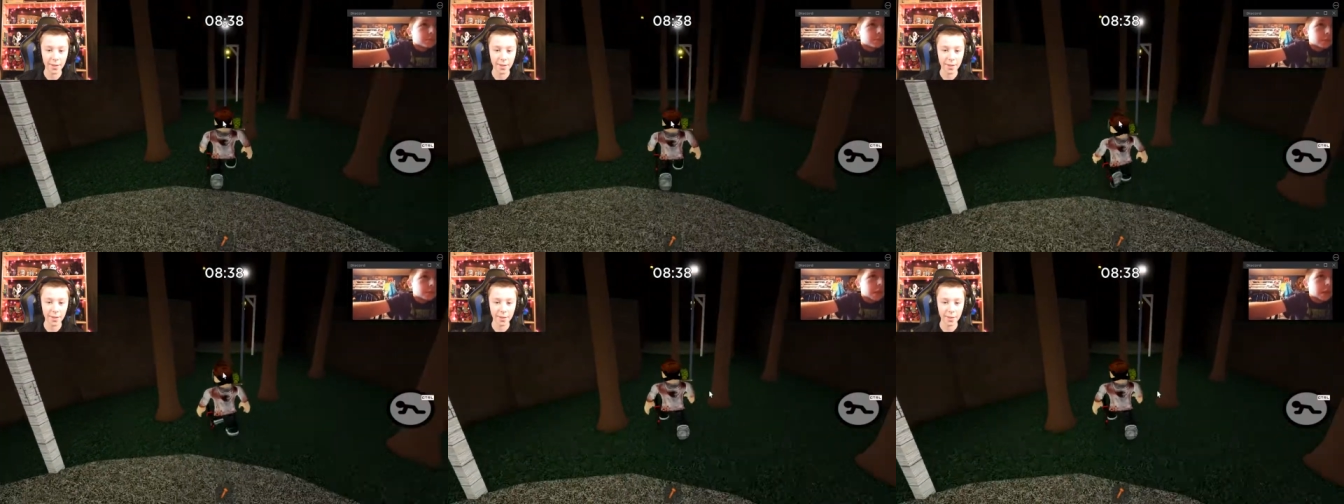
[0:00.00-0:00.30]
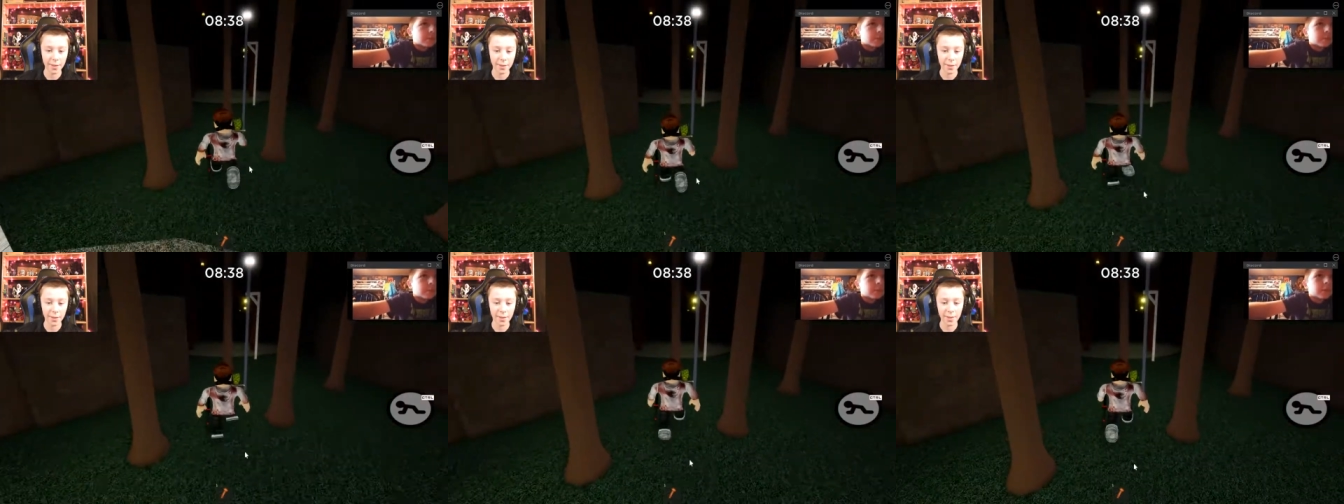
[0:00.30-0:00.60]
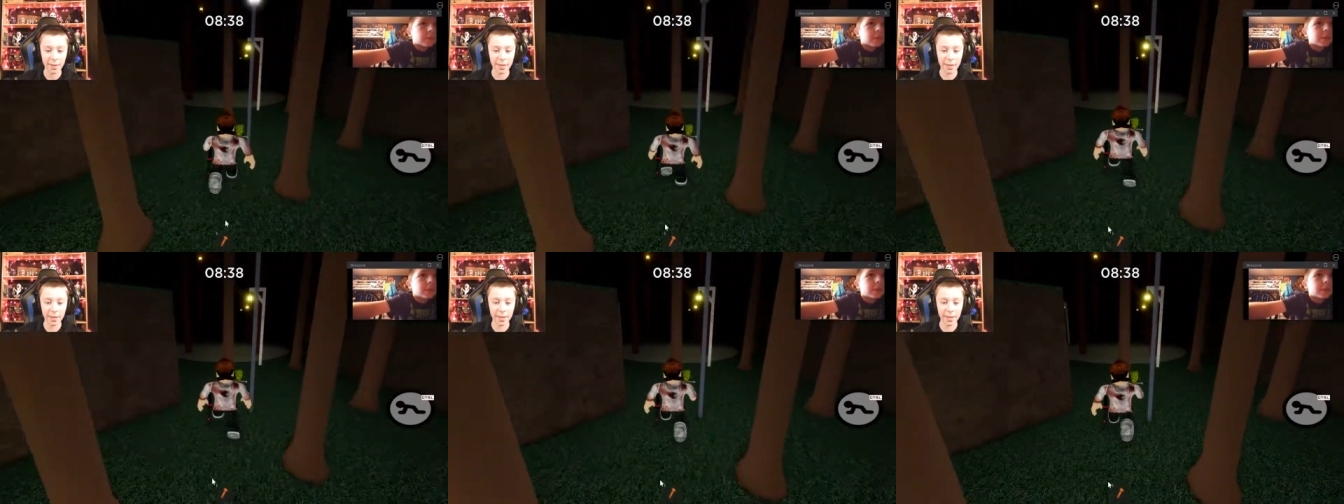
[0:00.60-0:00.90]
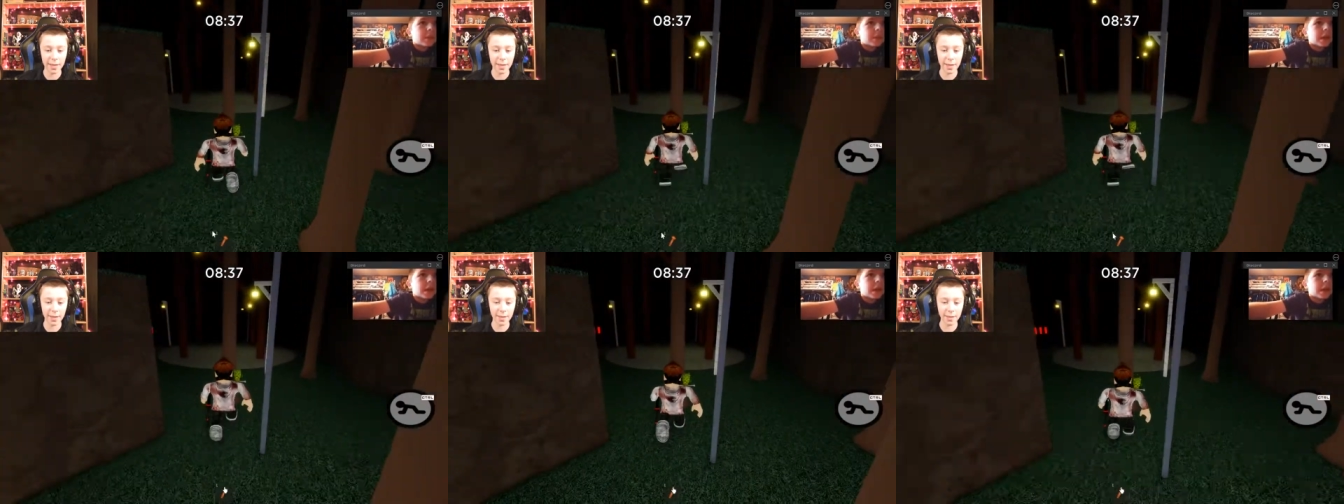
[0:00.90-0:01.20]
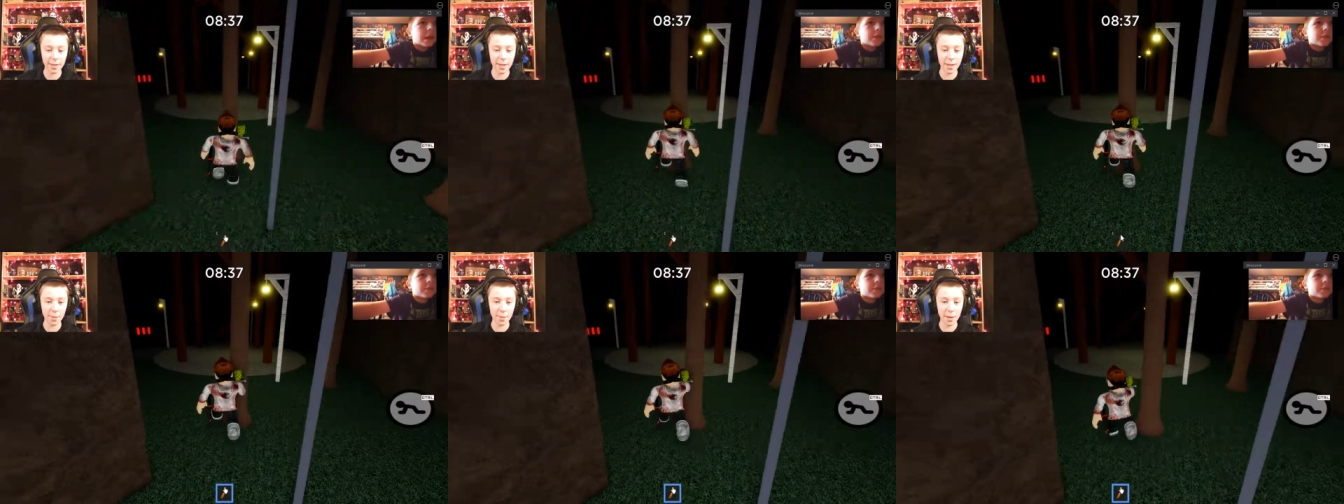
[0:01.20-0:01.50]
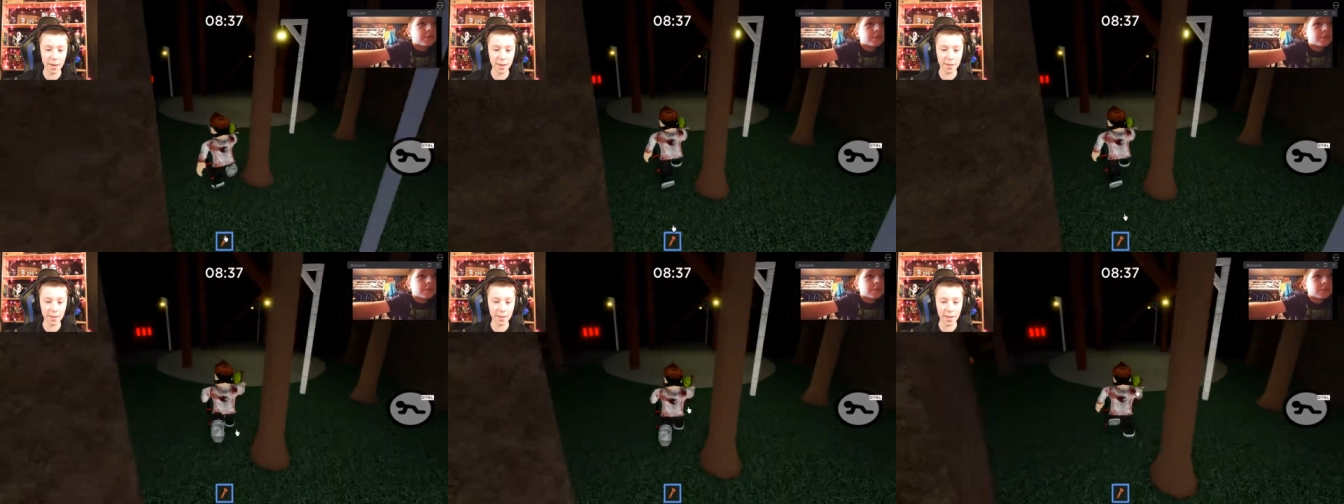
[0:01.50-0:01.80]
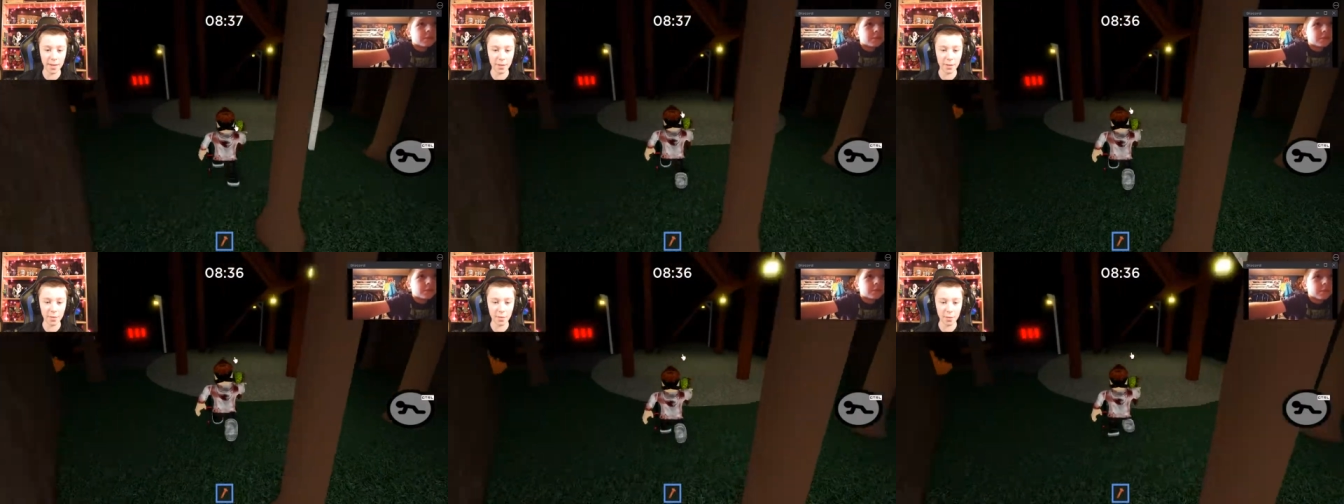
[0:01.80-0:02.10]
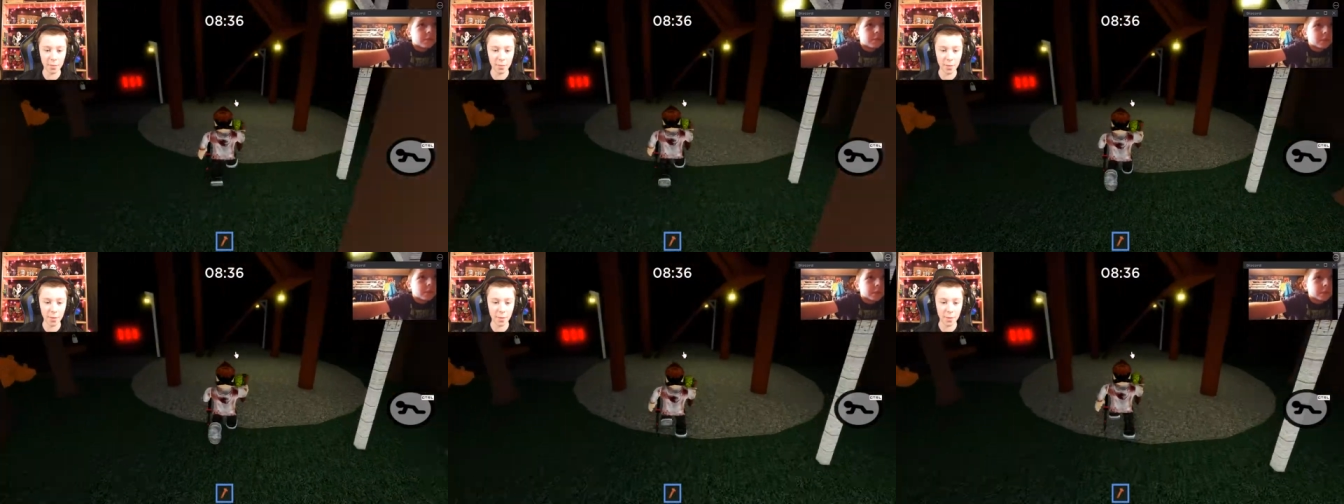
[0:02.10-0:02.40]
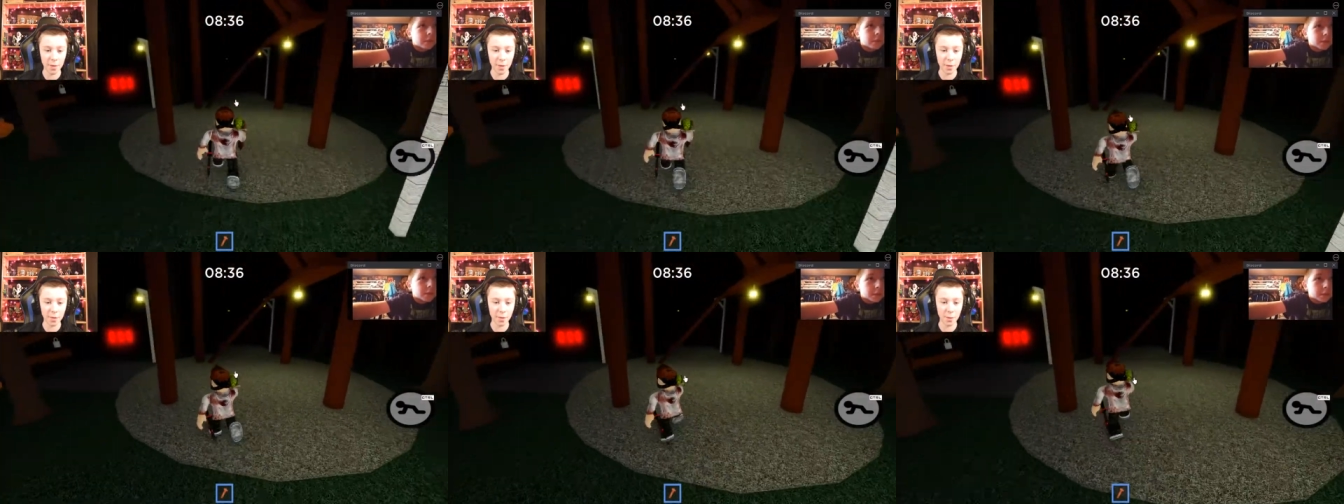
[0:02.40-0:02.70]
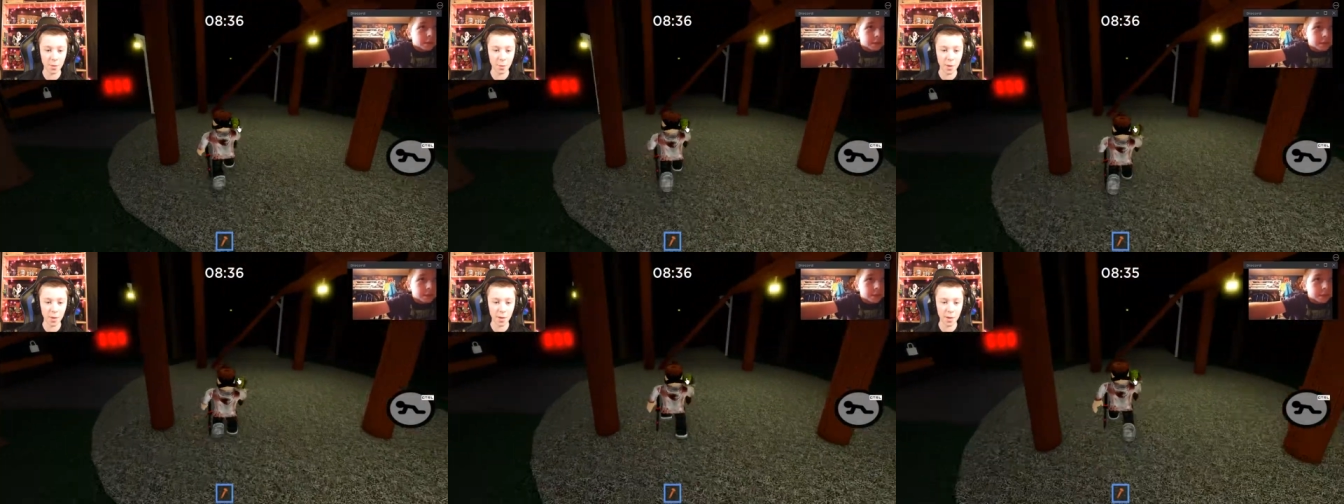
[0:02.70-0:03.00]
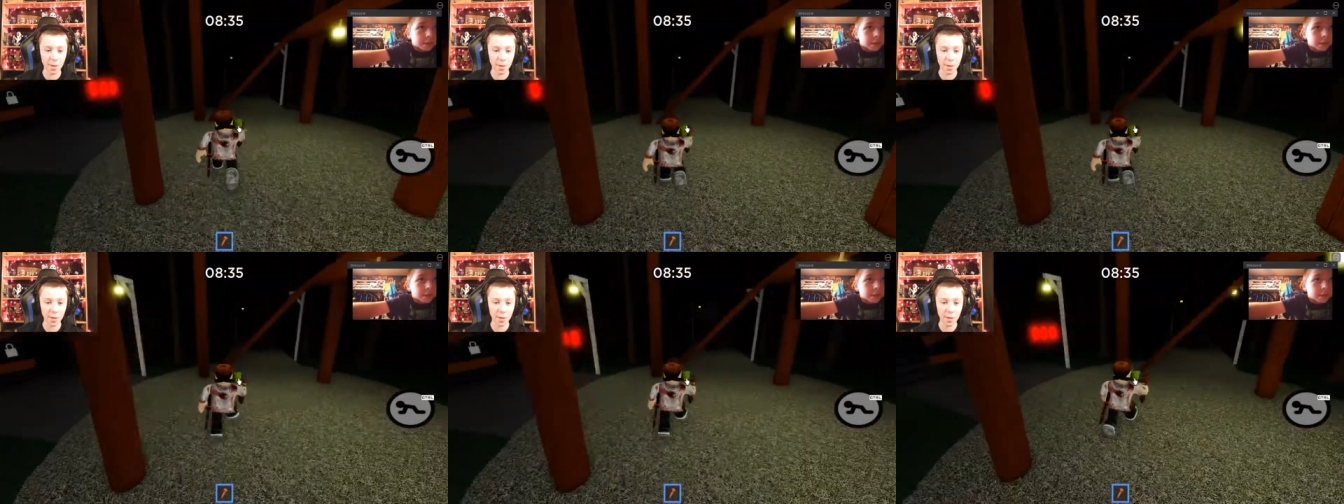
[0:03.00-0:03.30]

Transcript: Okay. You're gonna get yeah. us demonetized from me being so weird.